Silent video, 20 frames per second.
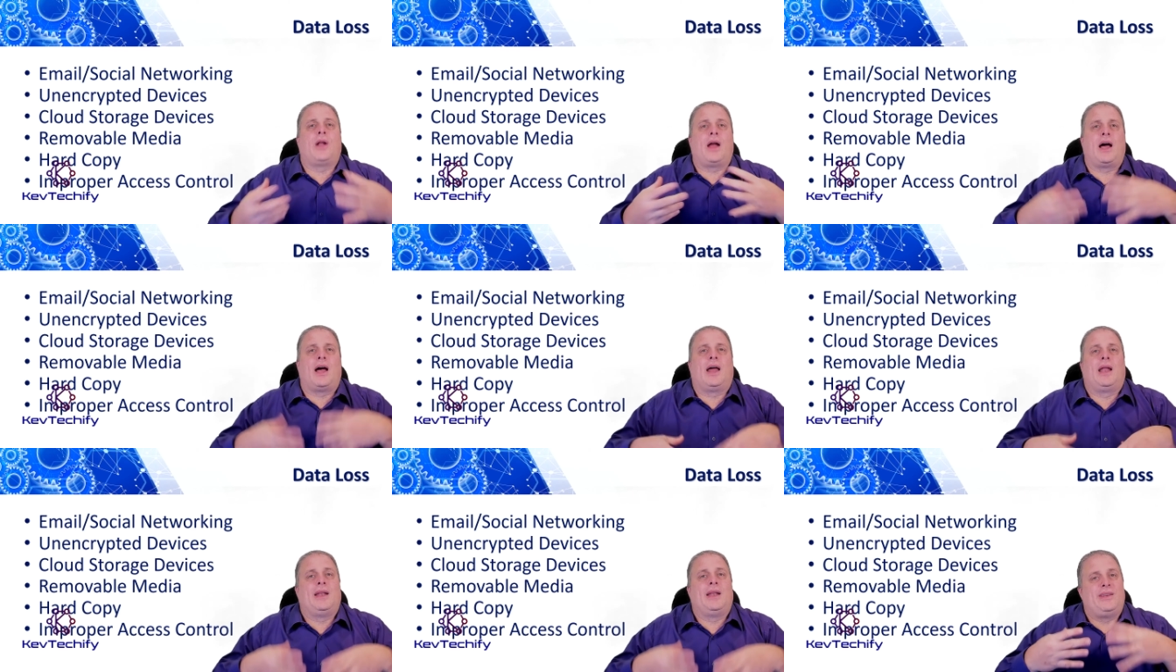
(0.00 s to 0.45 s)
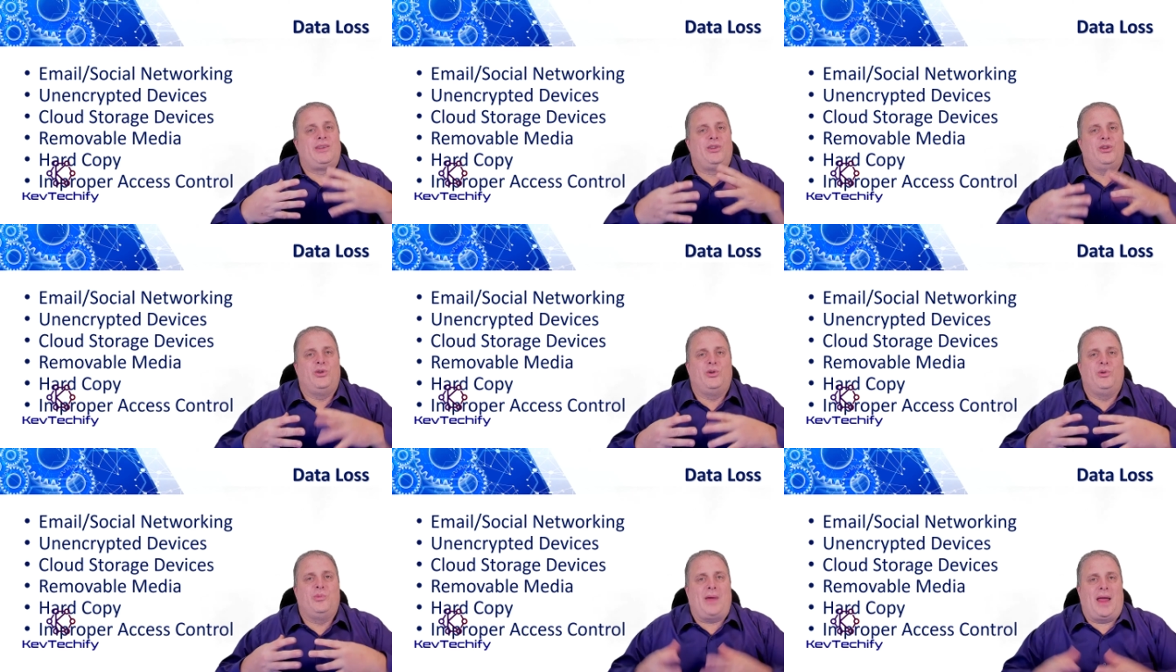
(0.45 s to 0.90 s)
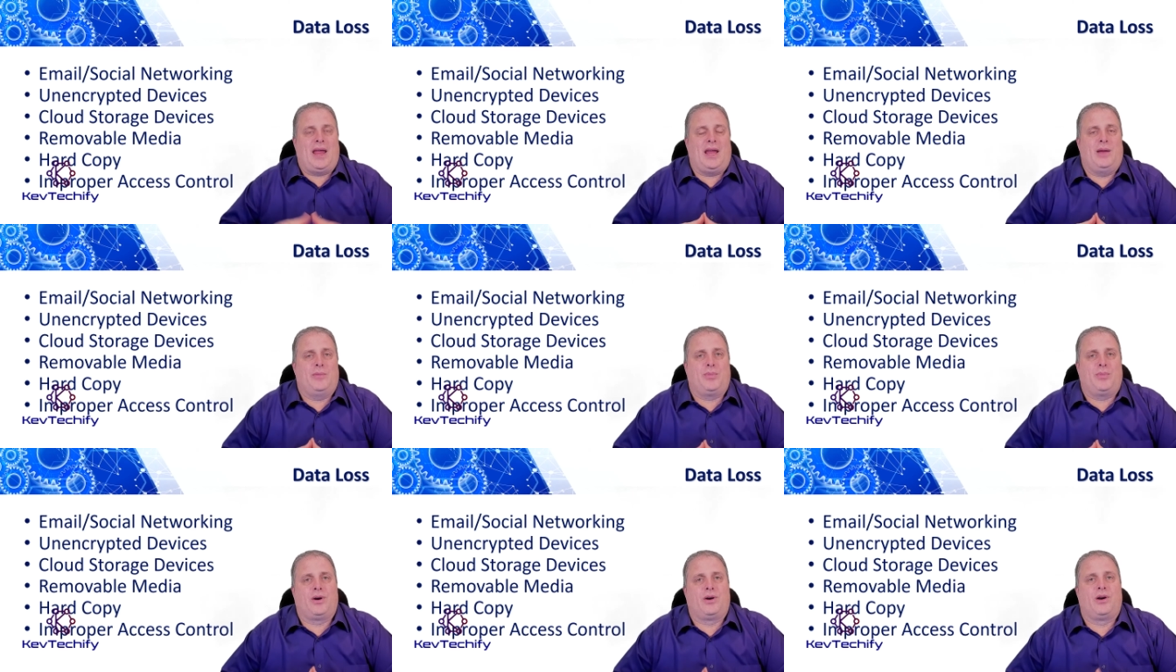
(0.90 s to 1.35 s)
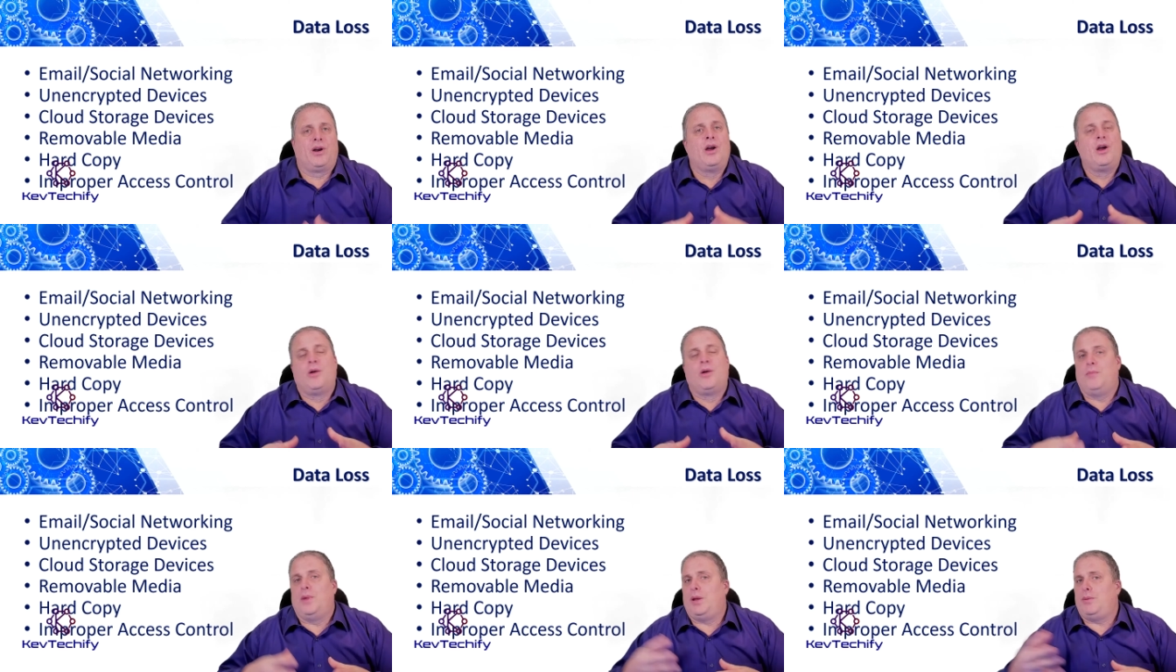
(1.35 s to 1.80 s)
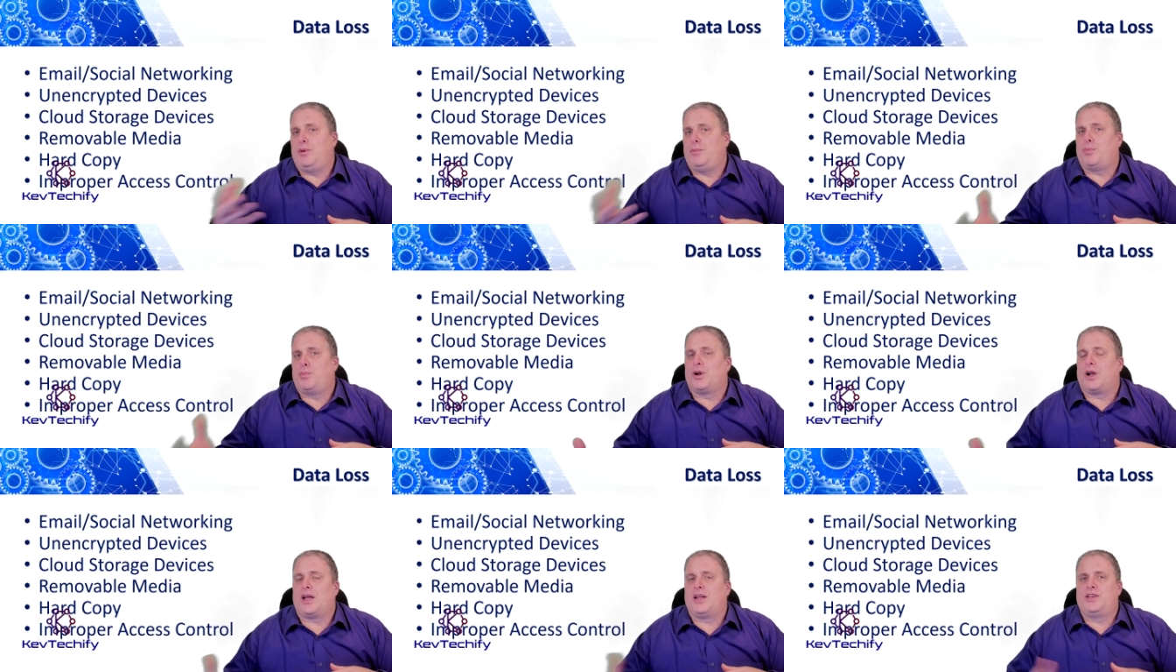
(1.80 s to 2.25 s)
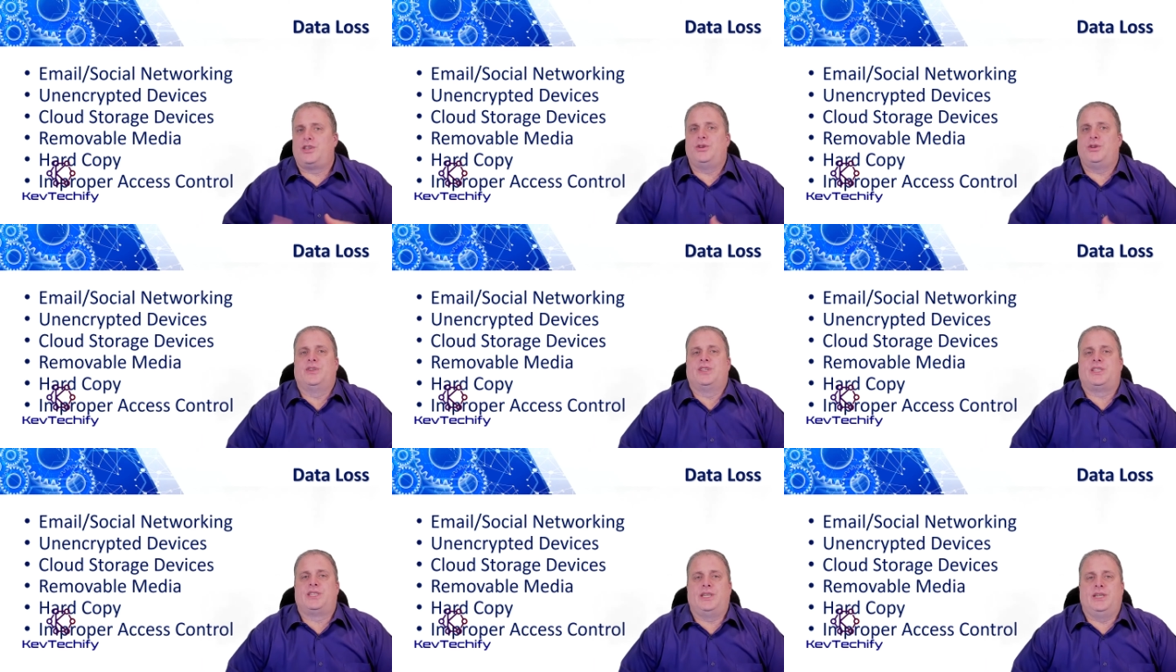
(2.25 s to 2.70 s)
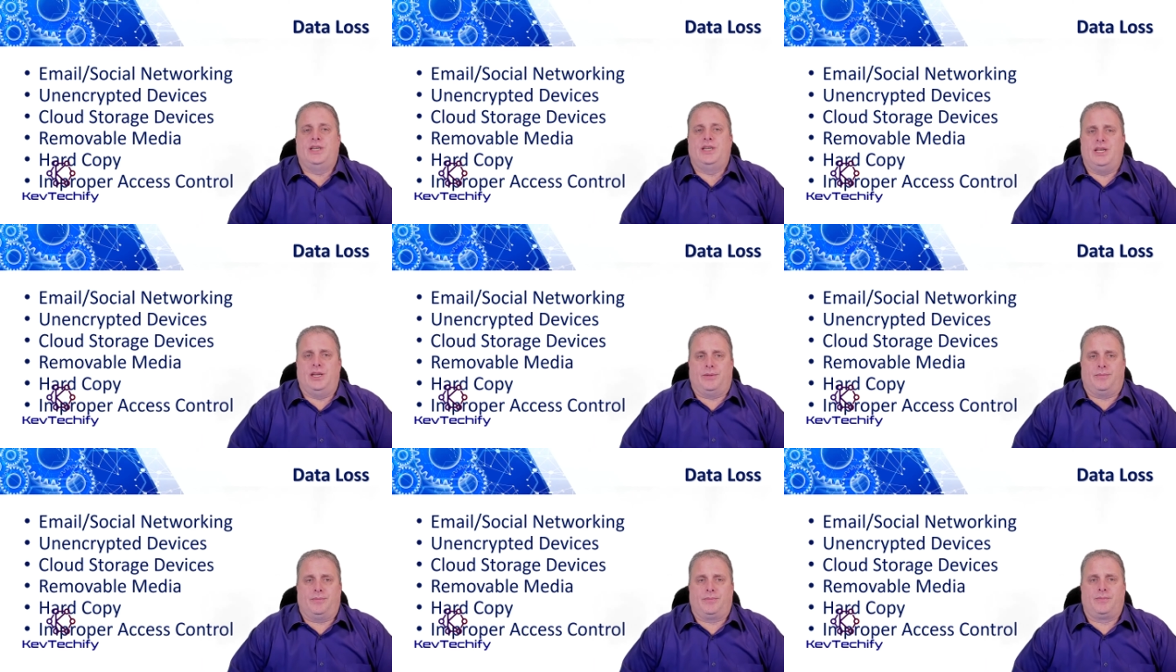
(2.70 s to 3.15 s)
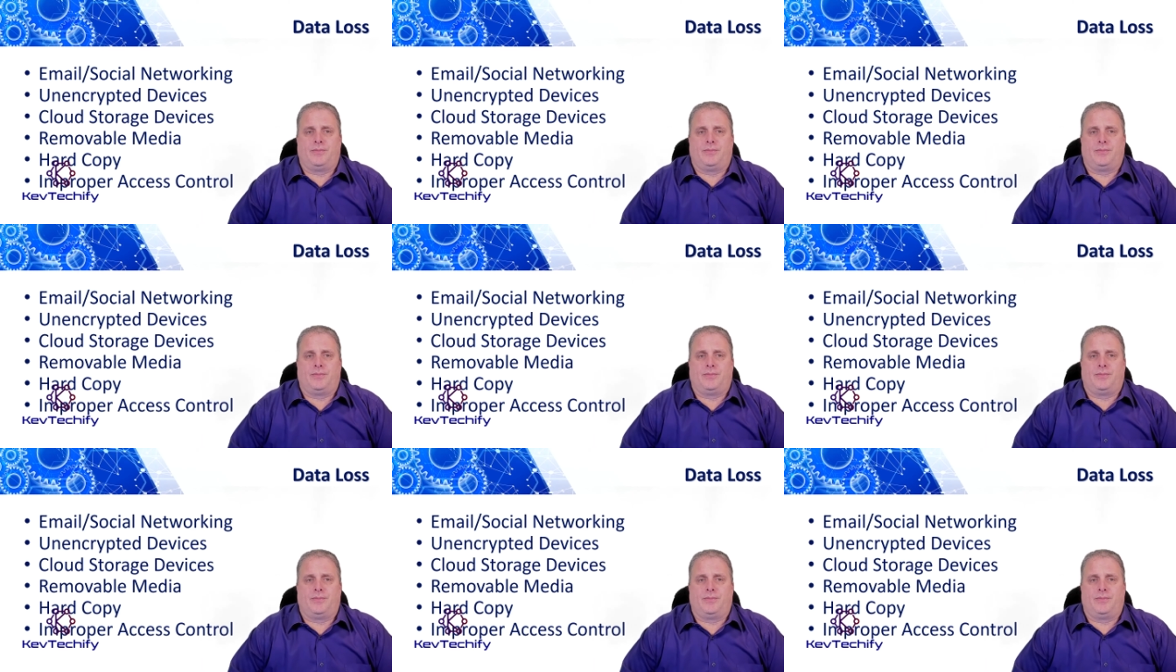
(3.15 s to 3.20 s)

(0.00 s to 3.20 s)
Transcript: onto paper, maybe put onto a CD.